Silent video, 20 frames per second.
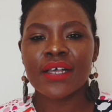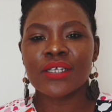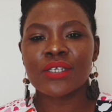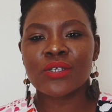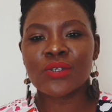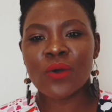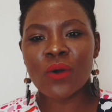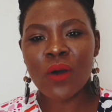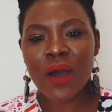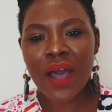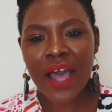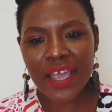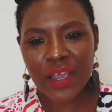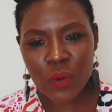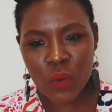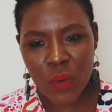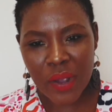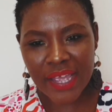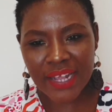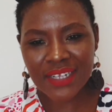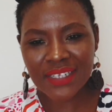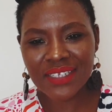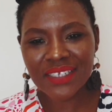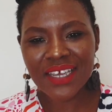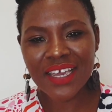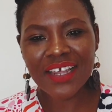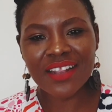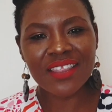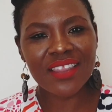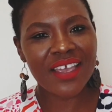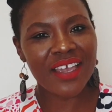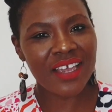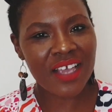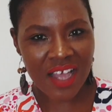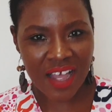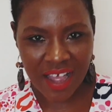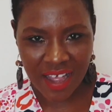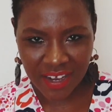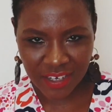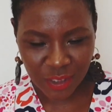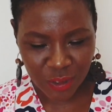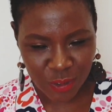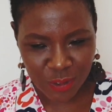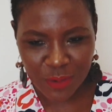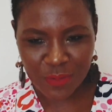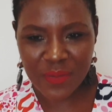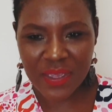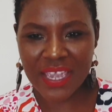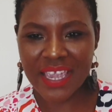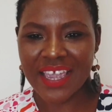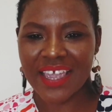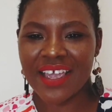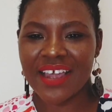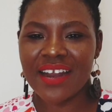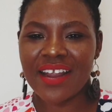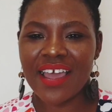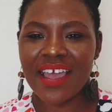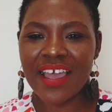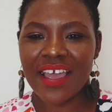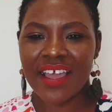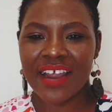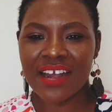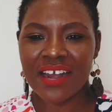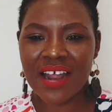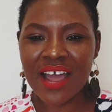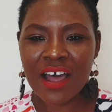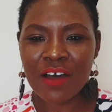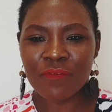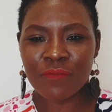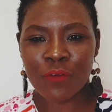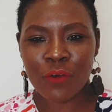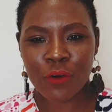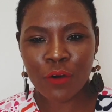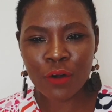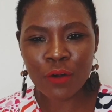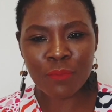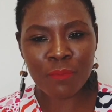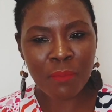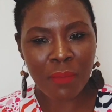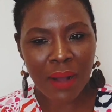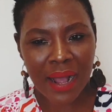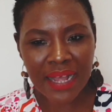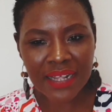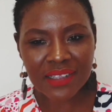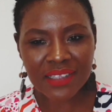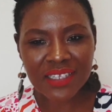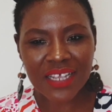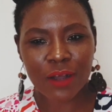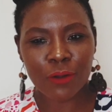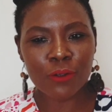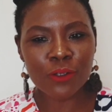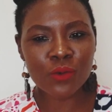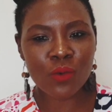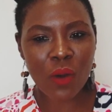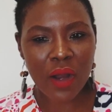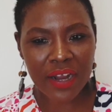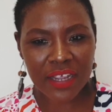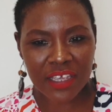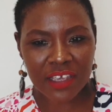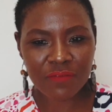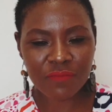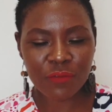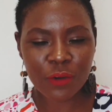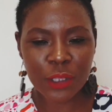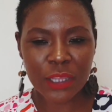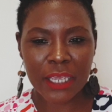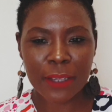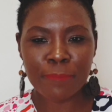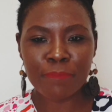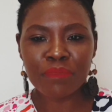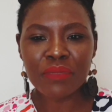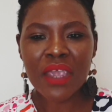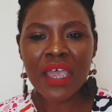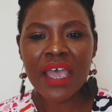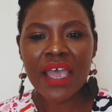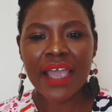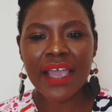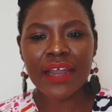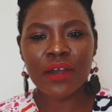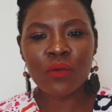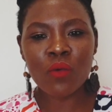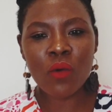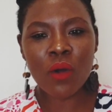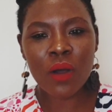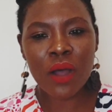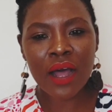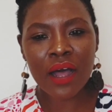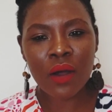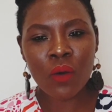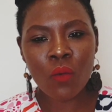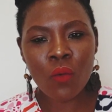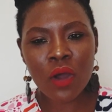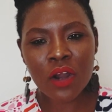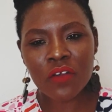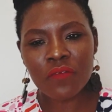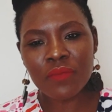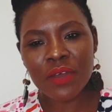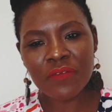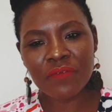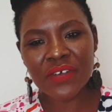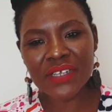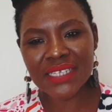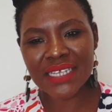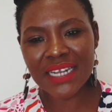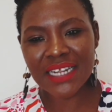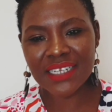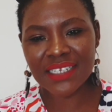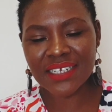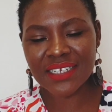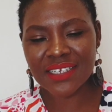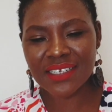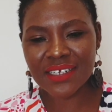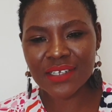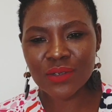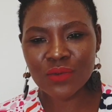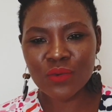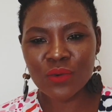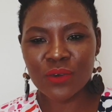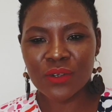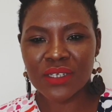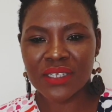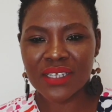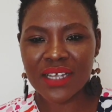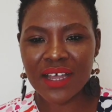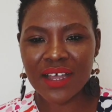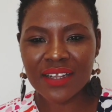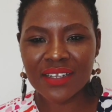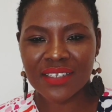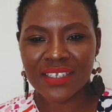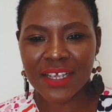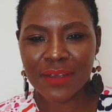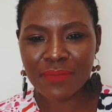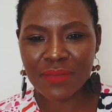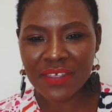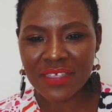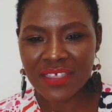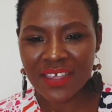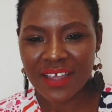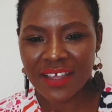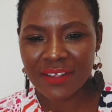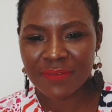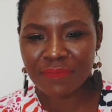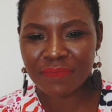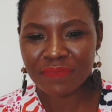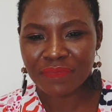So I went and they took me in, and for months I was working for them. And one of my facilitators was Tabitha